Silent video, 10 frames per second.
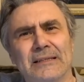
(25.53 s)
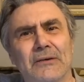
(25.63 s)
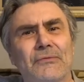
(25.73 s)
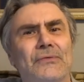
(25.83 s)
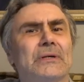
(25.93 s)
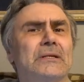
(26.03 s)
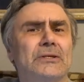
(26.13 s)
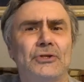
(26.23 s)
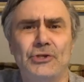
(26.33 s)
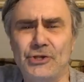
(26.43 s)
the
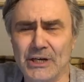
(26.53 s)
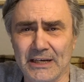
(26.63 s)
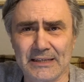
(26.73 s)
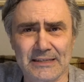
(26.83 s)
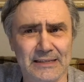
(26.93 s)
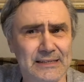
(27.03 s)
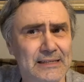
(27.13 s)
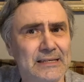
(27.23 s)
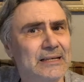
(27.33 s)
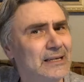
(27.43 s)
first Genesis.